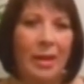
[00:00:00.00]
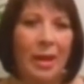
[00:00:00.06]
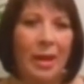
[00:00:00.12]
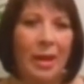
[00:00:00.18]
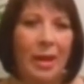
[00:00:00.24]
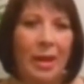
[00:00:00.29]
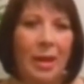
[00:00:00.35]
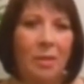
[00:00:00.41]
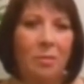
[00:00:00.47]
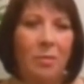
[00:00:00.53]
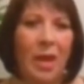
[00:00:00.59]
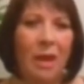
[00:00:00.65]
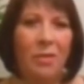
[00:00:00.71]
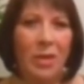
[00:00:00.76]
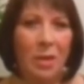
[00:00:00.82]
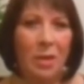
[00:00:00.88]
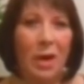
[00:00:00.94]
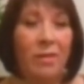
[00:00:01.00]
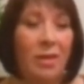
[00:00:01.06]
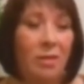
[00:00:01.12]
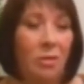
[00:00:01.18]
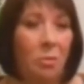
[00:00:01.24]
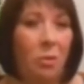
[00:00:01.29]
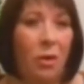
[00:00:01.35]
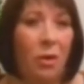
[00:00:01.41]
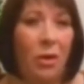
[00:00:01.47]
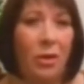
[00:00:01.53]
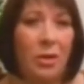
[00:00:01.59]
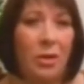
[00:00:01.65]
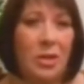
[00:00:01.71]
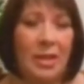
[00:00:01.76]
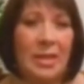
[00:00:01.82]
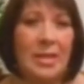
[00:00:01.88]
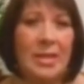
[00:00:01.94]
um, having a positive
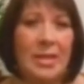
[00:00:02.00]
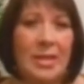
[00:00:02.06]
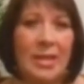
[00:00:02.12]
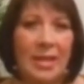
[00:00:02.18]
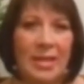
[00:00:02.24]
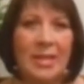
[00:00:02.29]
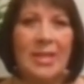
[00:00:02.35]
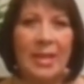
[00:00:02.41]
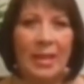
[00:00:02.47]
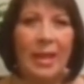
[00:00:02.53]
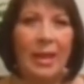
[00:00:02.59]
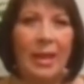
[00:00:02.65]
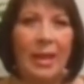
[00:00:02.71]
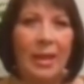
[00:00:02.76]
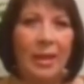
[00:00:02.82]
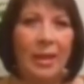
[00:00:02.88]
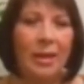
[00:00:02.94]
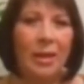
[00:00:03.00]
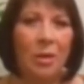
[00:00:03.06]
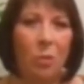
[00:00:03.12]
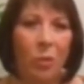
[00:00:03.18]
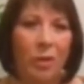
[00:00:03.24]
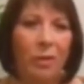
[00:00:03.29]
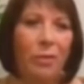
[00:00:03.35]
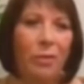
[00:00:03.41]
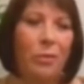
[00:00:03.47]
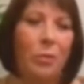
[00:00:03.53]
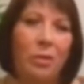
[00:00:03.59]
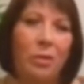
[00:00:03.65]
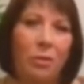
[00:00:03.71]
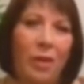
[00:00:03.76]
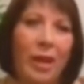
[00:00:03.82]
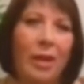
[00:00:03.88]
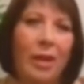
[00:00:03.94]
approach is, is the key with,
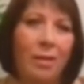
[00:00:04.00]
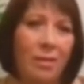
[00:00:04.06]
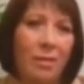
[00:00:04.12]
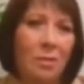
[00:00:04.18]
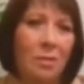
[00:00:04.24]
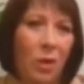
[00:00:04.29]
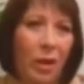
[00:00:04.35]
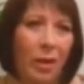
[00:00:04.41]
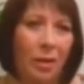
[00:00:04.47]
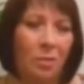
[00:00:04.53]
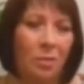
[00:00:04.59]
with faith in my,